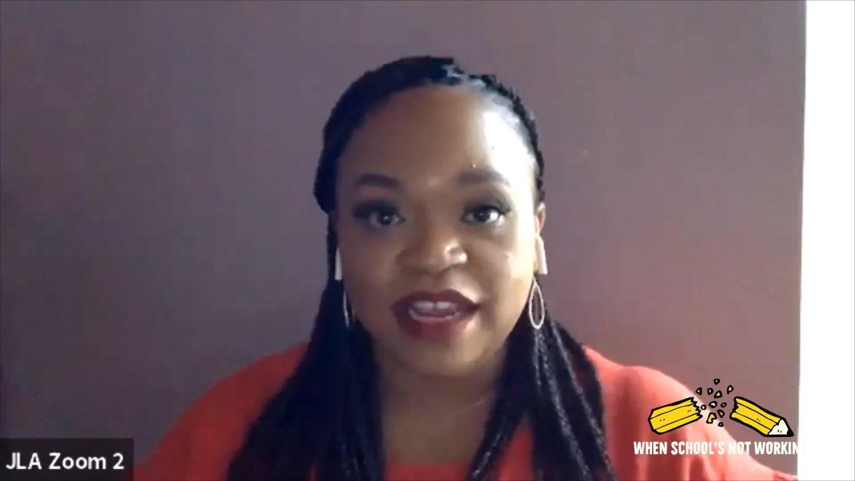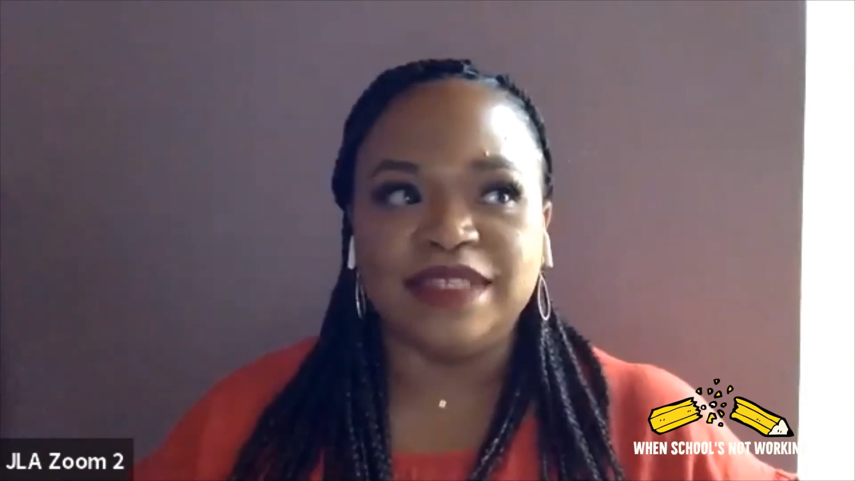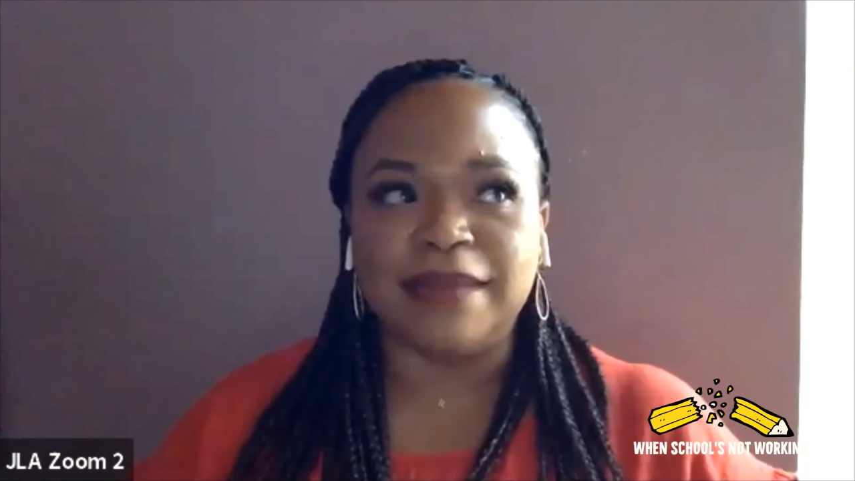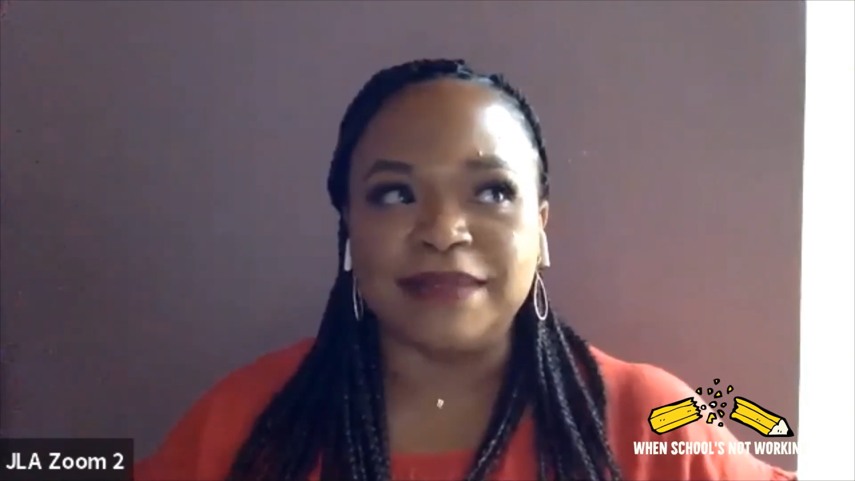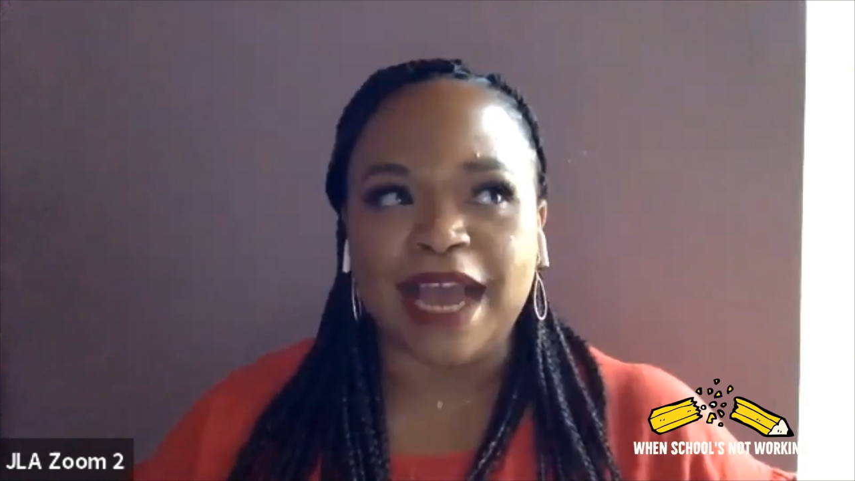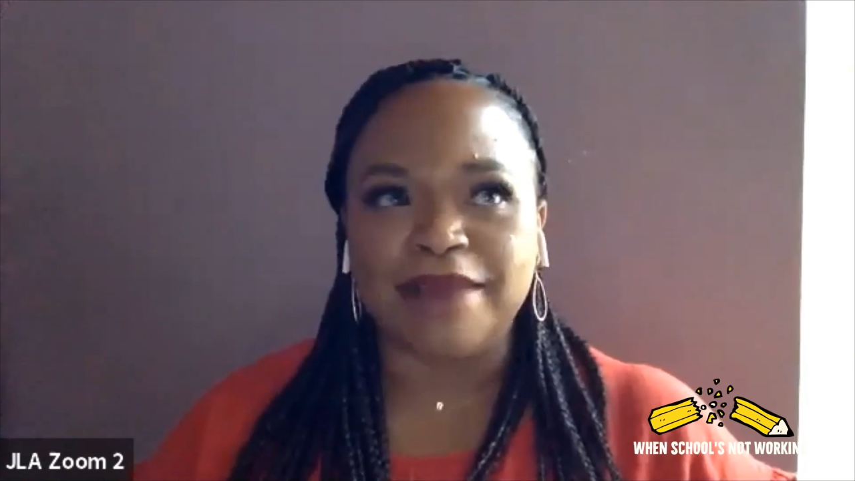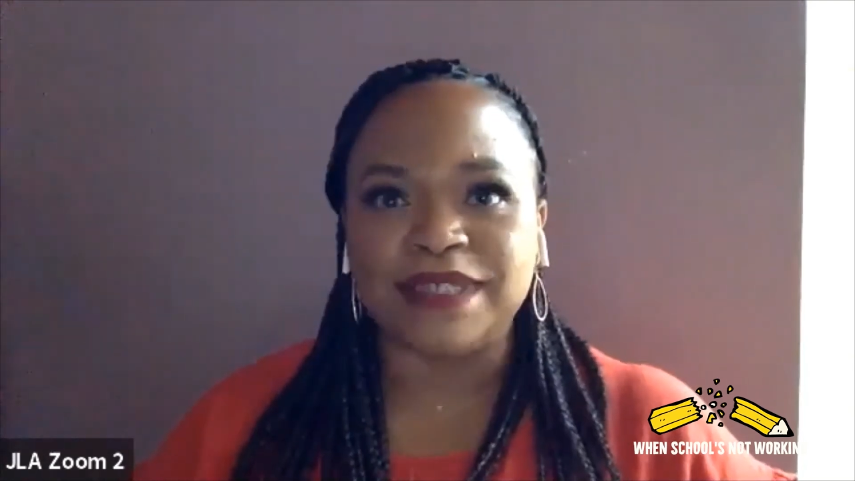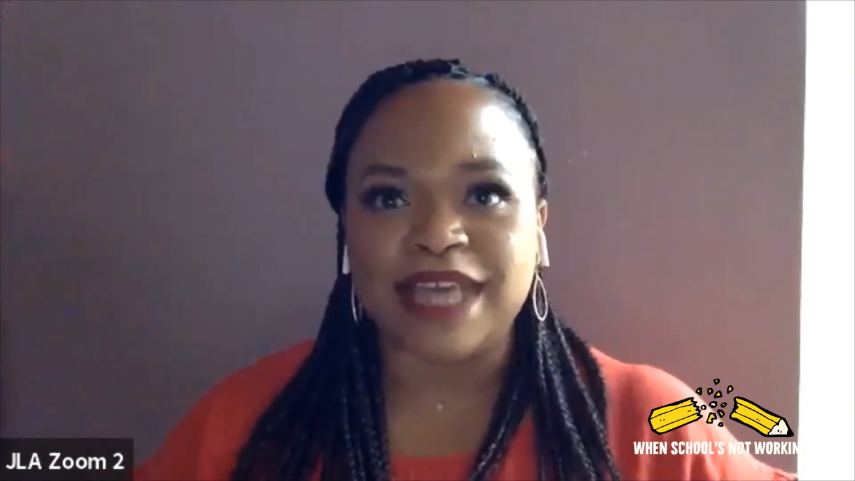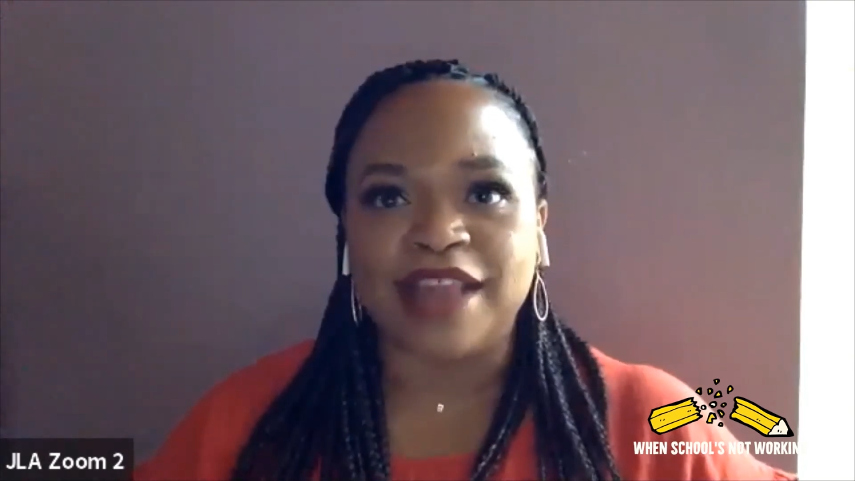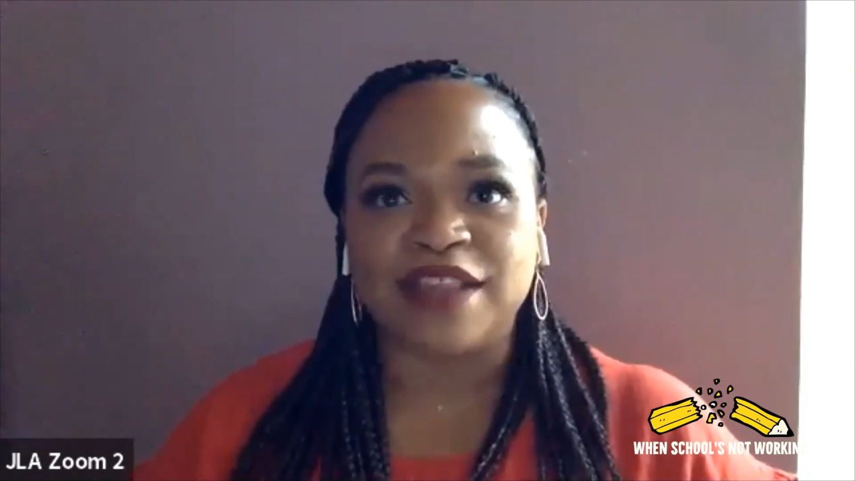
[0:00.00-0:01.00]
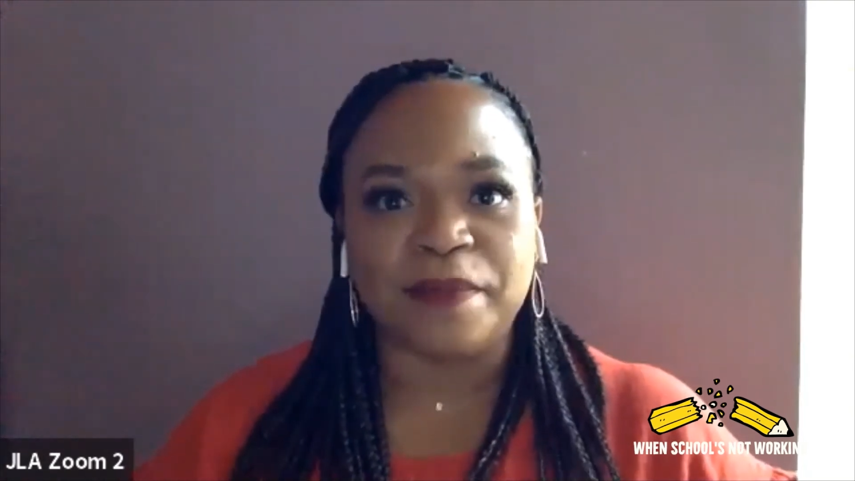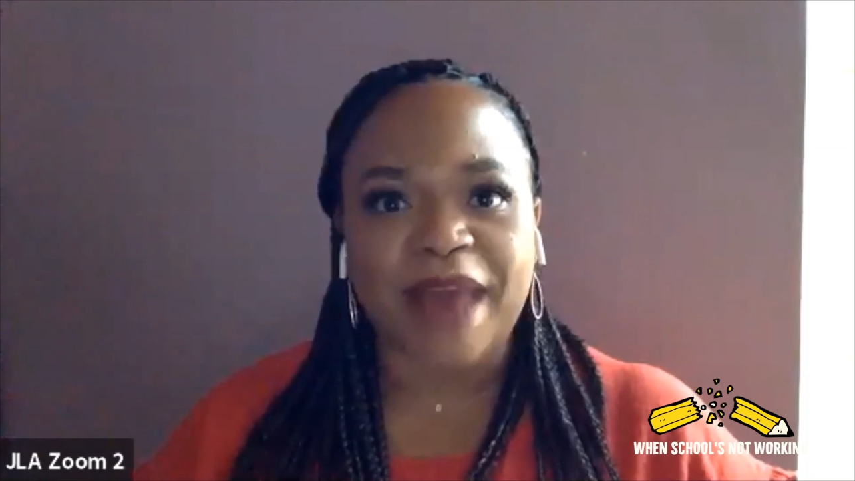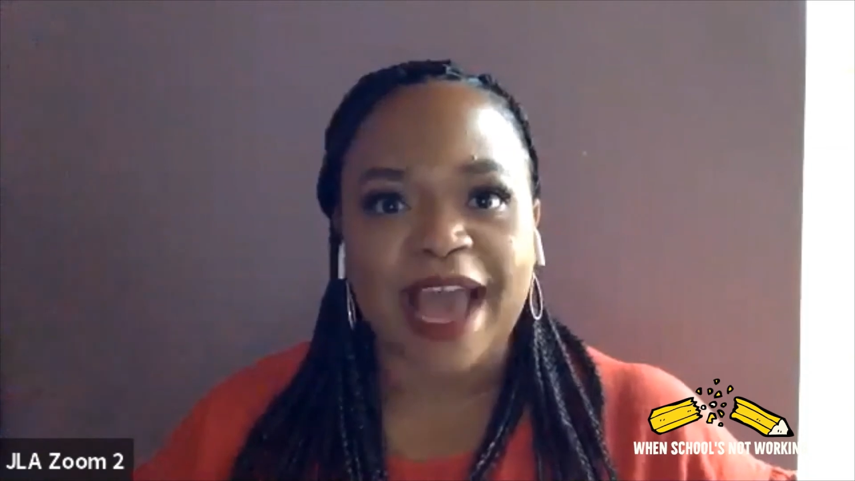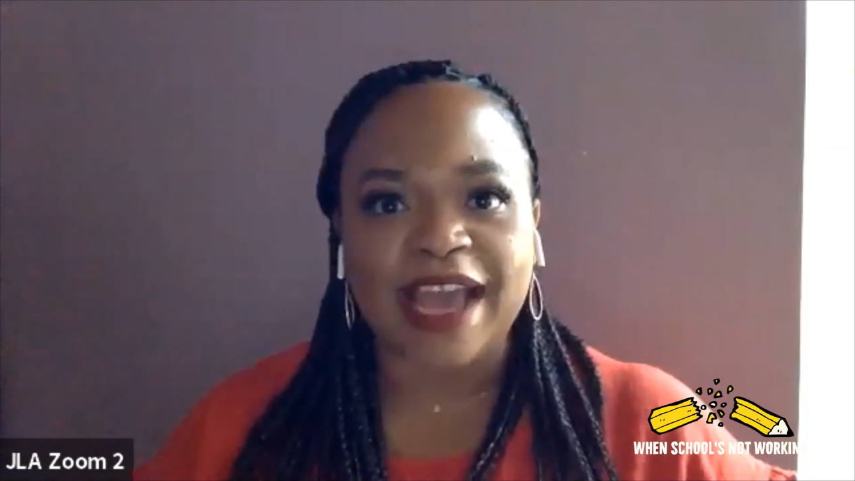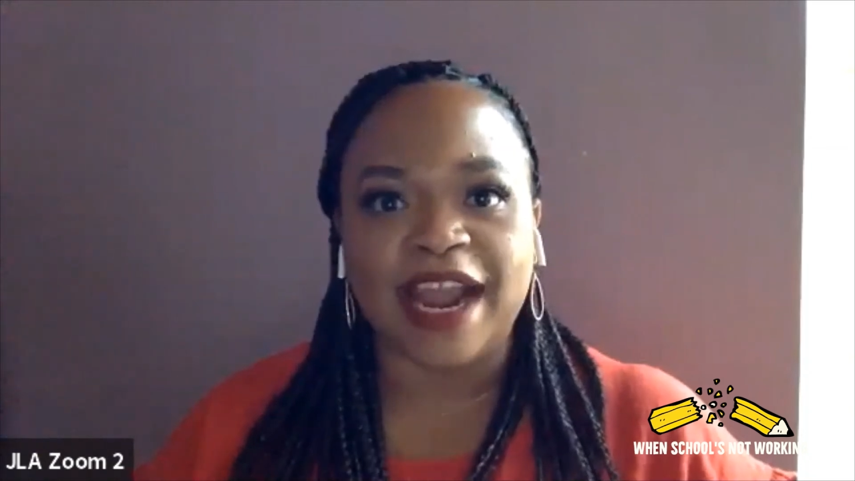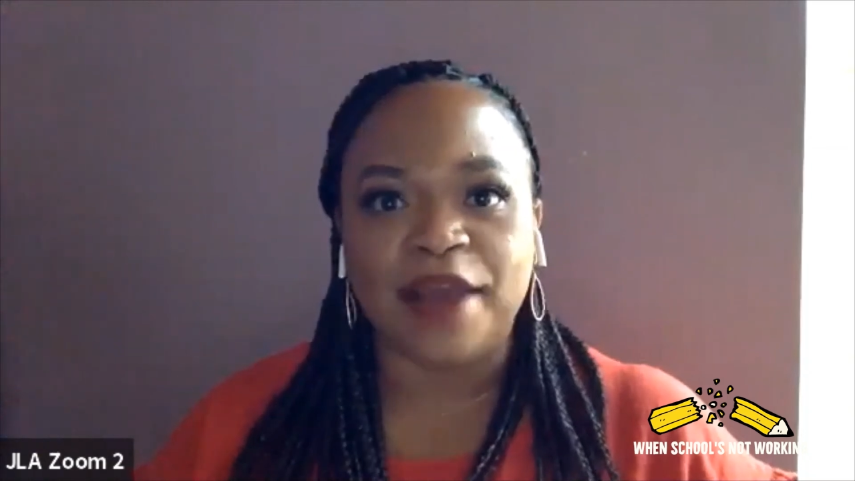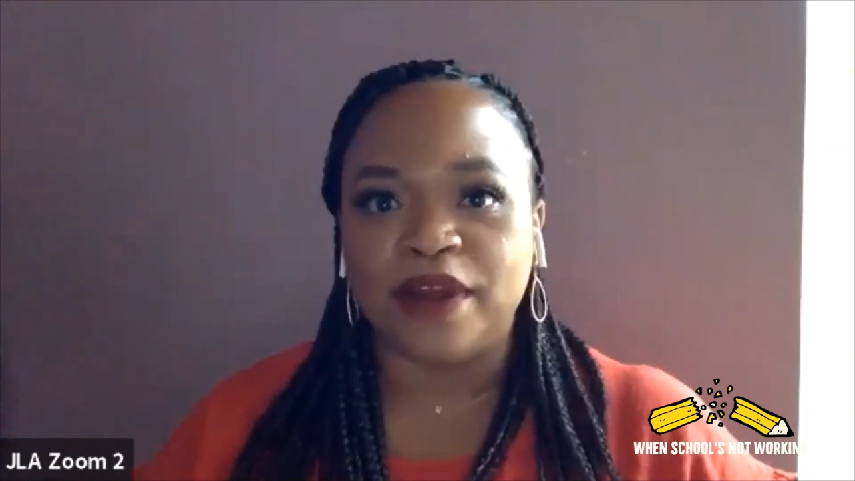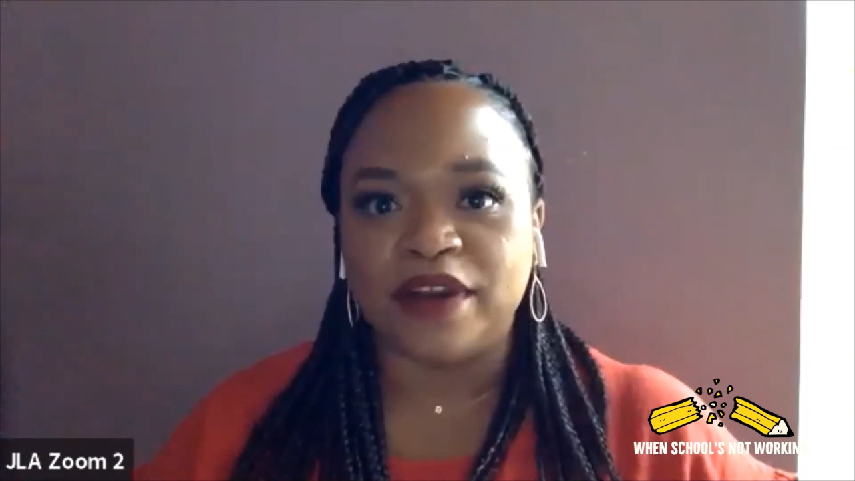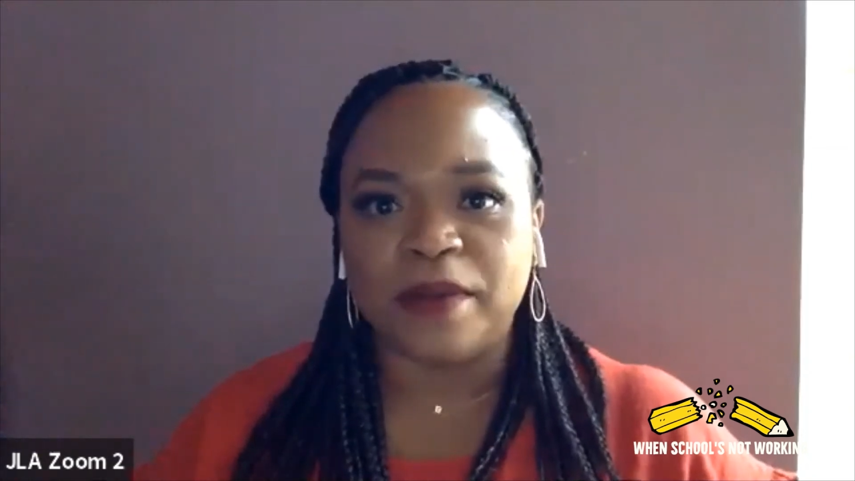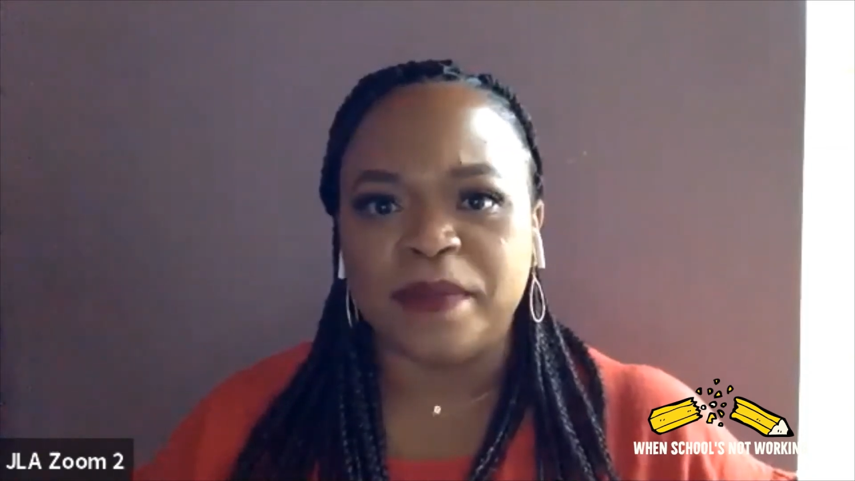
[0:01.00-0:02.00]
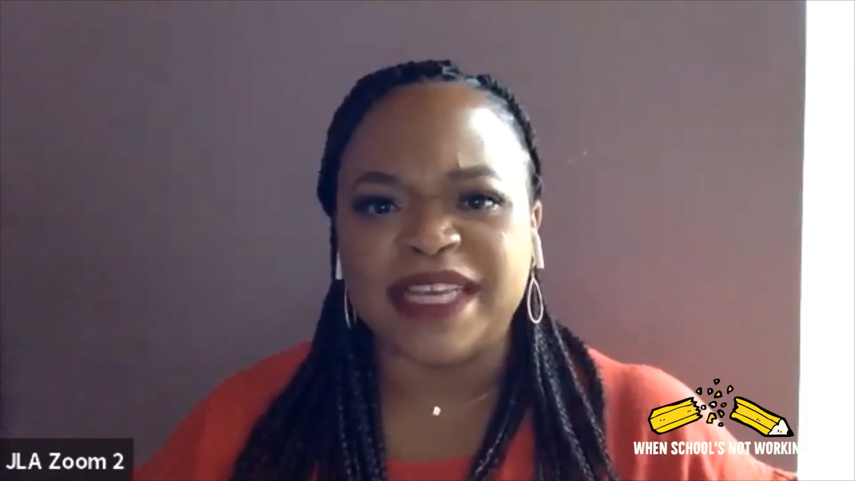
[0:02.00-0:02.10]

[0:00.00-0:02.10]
Sometimes I look back and I wonder,